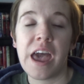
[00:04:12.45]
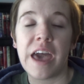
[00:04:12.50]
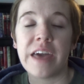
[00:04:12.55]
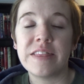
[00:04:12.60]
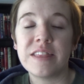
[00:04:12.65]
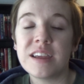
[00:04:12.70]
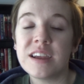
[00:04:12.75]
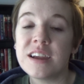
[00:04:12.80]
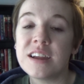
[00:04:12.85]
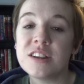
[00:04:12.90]

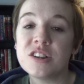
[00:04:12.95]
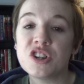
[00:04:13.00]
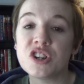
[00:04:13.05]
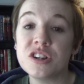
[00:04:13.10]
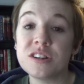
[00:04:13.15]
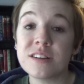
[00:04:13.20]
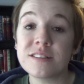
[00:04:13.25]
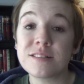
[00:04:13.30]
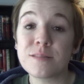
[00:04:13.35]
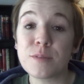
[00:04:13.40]
And then
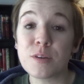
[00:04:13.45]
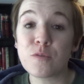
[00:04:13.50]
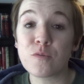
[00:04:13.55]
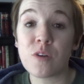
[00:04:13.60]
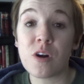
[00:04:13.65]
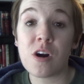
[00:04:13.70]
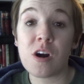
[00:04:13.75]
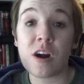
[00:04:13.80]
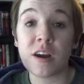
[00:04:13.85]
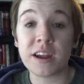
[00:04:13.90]
she does something
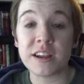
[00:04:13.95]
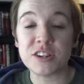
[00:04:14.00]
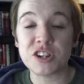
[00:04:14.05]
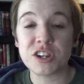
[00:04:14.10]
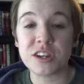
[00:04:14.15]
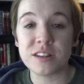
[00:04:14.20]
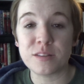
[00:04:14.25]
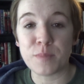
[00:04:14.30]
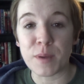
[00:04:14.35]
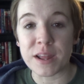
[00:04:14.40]
wrong and
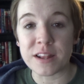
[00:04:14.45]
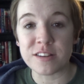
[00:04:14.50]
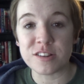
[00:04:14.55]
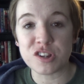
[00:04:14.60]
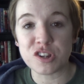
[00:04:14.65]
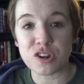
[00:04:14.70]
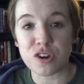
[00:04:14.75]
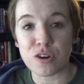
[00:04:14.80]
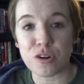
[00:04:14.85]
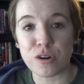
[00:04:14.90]
she gets
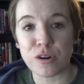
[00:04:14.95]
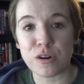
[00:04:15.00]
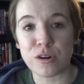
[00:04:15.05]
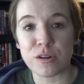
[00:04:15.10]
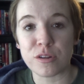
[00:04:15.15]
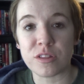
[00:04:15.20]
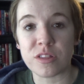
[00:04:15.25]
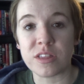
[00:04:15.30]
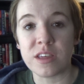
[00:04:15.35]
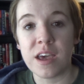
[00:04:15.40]
banished to
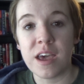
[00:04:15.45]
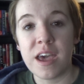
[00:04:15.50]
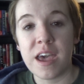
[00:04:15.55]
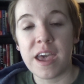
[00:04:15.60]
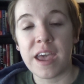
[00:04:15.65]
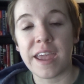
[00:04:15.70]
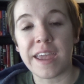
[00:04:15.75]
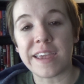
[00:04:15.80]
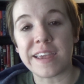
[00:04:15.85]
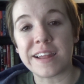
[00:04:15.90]

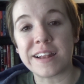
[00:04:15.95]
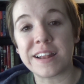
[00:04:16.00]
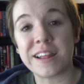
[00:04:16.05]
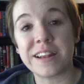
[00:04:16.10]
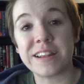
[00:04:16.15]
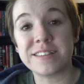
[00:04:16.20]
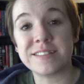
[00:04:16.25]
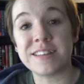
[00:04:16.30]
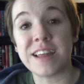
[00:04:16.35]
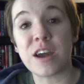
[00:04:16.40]
Earth, and
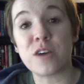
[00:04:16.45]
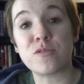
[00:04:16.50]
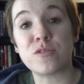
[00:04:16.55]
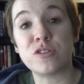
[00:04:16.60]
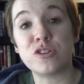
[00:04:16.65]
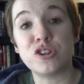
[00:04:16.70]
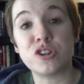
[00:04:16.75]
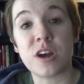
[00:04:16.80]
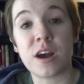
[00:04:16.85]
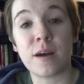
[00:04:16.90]
it is now
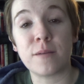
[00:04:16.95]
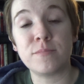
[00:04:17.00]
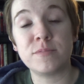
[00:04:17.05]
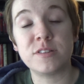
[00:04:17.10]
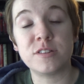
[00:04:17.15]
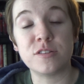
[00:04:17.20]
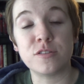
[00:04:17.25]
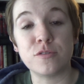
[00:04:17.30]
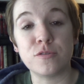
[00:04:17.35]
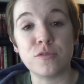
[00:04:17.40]
her
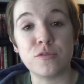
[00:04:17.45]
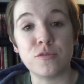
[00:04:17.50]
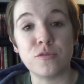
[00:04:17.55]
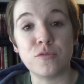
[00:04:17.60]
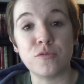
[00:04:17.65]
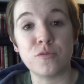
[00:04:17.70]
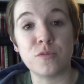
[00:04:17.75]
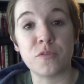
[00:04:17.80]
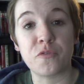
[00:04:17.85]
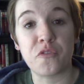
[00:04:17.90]
job
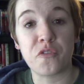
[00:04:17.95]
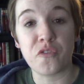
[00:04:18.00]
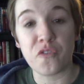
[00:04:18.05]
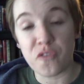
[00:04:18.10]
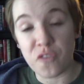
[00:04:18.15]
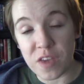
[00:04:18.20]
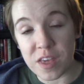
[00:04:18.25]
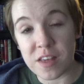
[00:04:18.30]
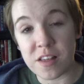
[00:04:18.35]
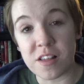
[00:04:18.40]
to
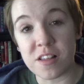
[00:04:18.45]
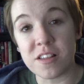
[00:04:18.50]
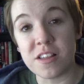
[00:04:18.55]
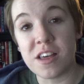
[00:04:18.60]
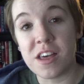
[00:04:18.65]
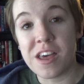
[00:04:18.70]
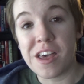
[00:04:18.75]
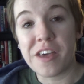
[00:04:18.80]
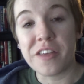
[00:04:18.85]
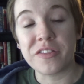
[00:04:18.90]

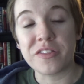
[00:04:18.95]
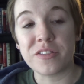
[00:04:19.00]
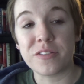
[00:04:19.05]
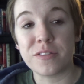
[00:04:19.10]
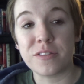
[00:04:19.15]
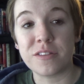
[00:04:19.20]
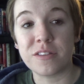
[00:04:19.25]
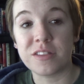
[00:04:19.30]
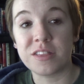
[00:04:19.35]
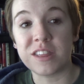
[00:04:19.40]
fulfill
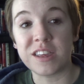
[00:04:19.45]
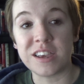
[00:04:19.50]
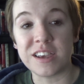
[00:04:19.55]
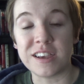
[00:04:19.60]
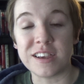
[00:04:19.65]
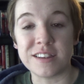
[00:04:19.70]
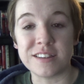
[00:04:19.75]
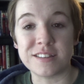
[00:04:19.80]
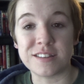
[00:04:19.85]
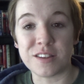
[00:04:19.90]

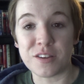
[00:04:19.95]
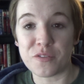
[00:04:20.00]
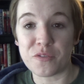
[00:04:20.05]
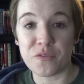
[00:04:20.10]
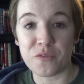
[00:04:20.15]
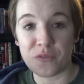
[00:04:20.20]
these